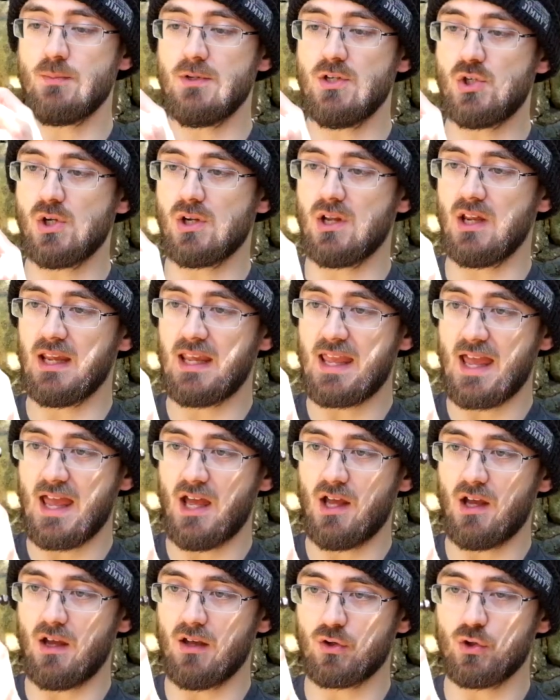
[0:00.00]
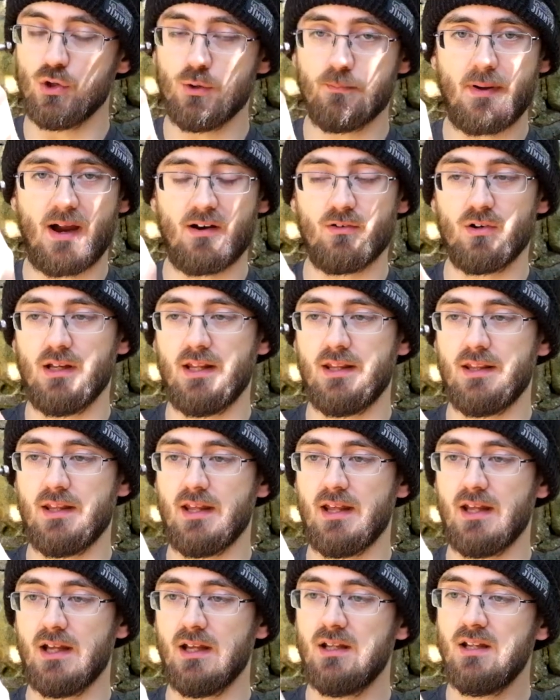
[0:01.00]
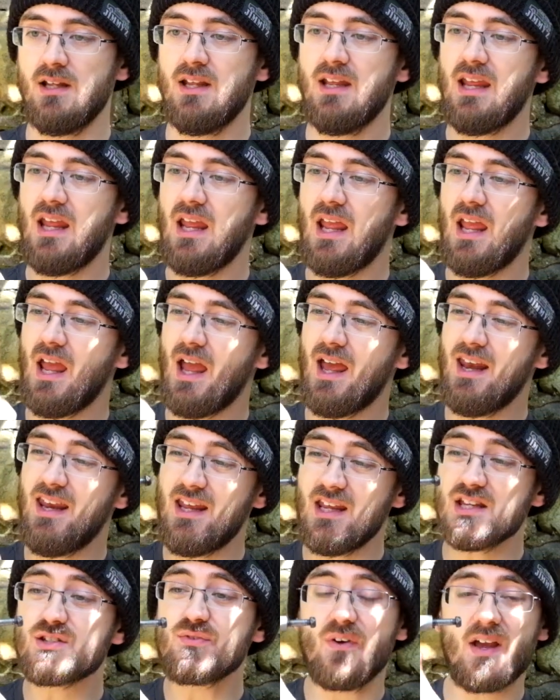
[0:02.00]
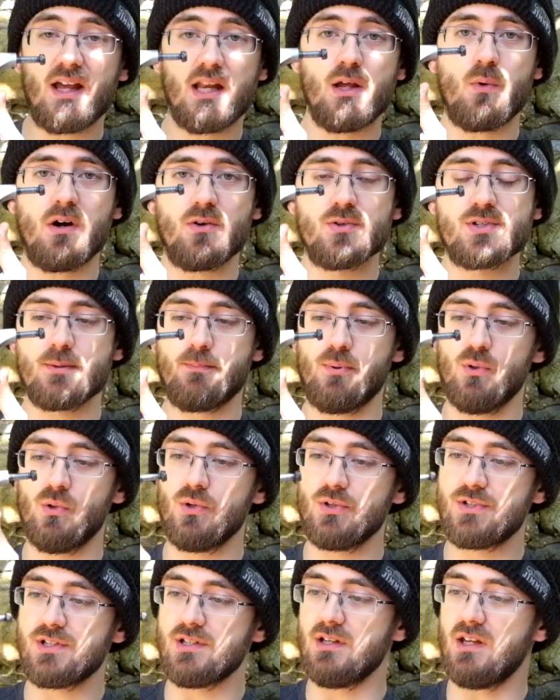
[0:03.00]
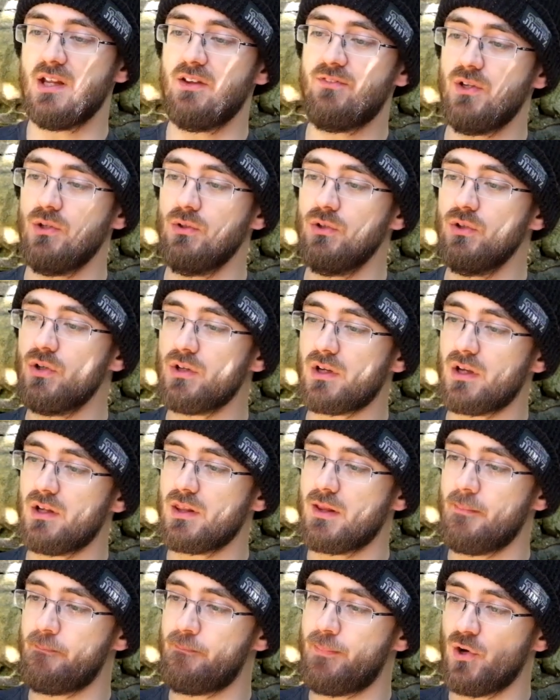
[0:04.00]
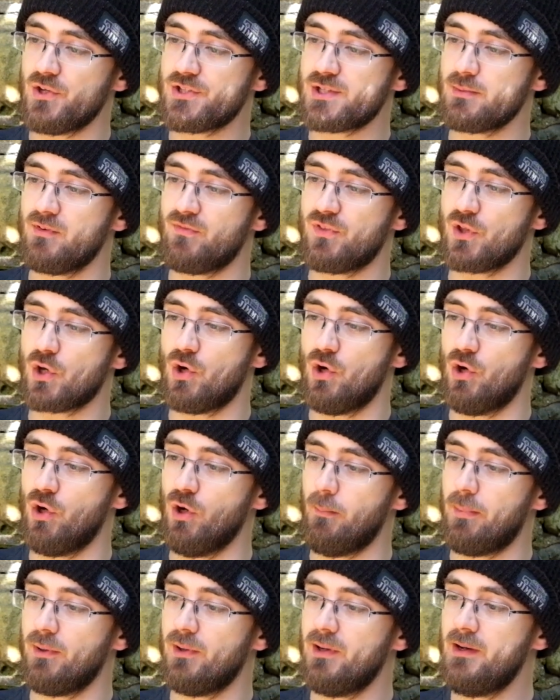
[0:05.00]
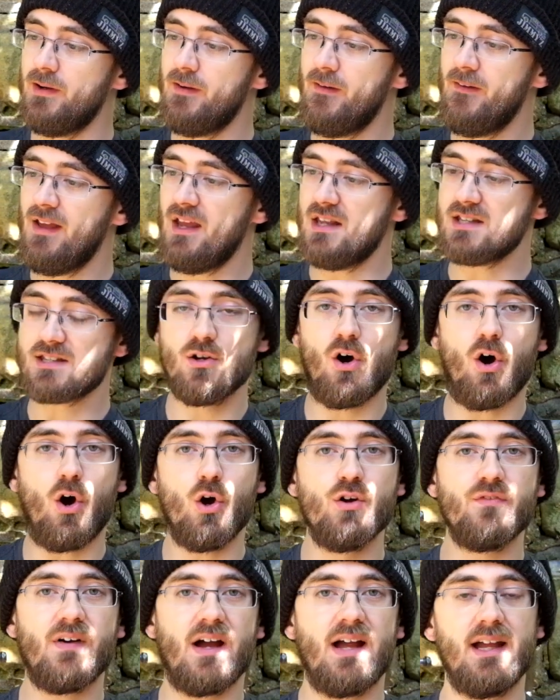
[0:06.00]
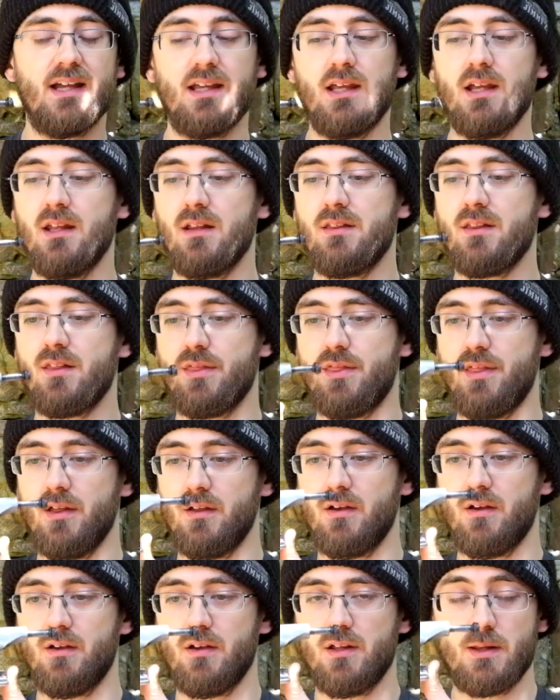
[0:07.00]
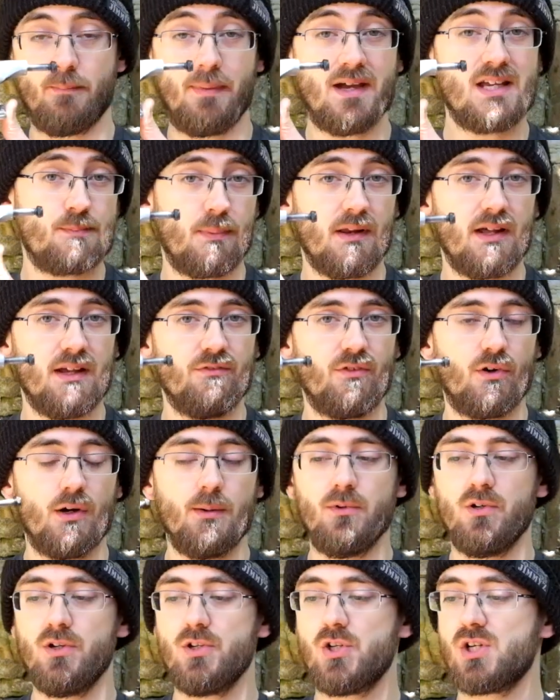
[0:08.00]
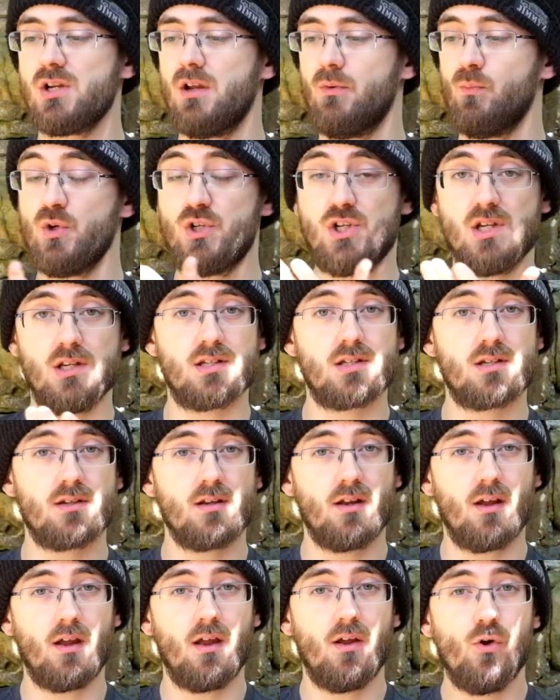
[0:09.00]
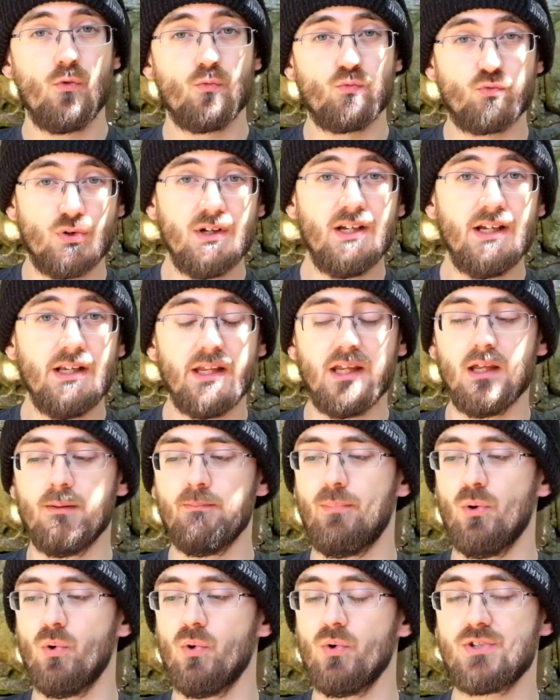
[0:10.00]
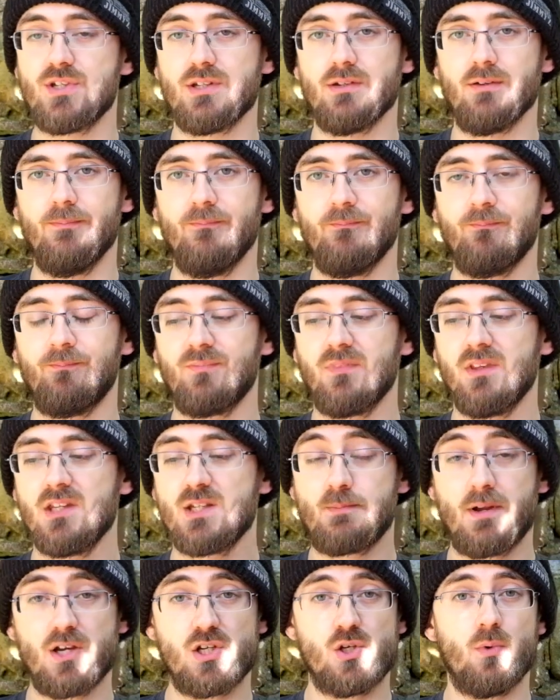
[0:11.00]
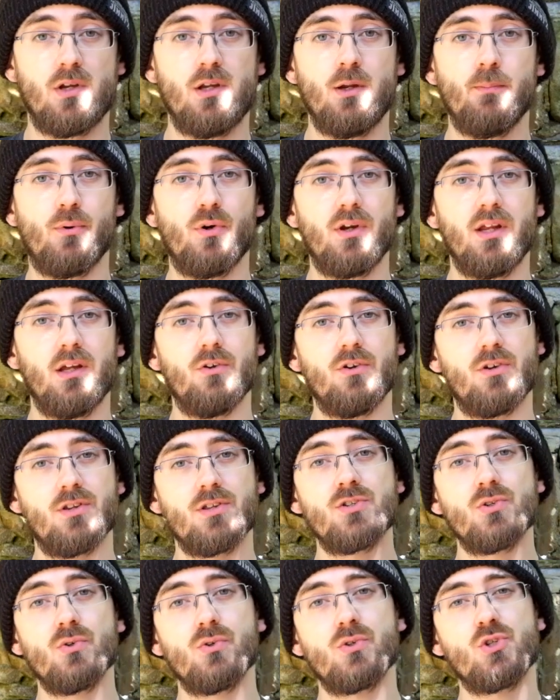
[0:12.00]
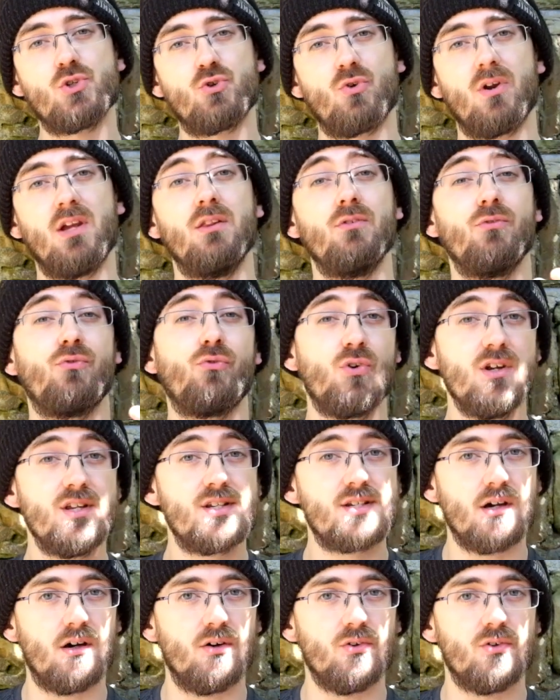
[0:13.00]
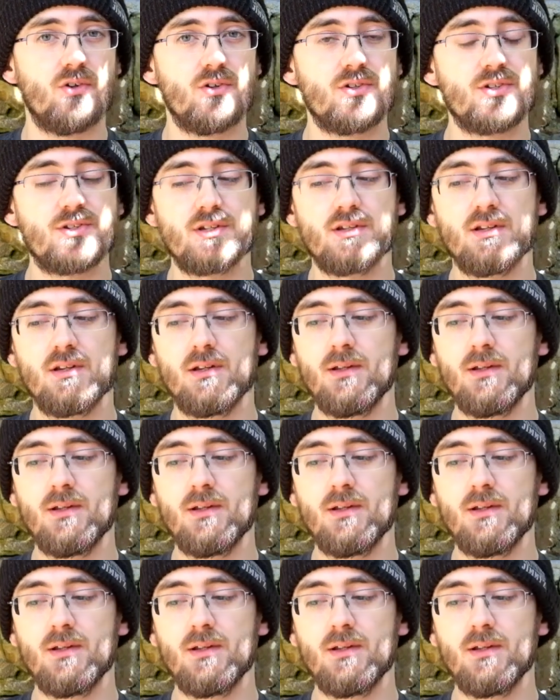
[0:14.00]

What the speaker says: means you can get a good barrel in there, and it is fairly well supported. If you look at the bottom of the cup, it's not overhanging the base plate very much, which is really important, especially when you put it under the sort of strain that freestyle does.